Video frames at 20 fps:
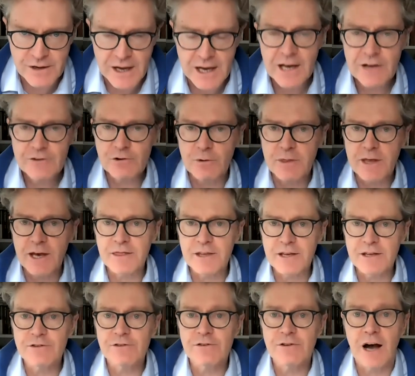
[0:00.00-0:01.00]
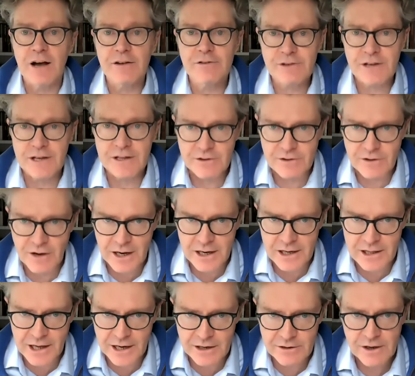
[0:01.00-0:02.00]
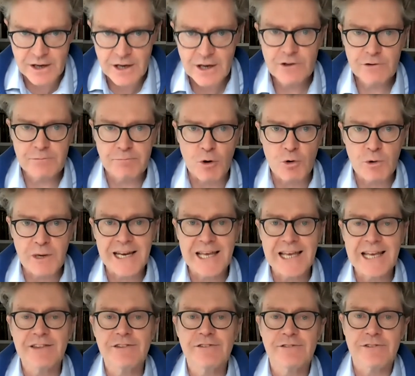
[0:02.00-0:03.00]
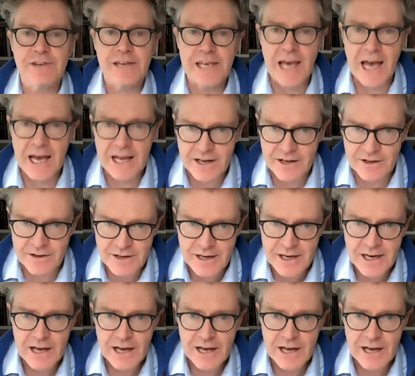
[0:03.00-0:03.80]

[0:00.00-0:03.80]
so that the Tuscan dialect spoken in Siena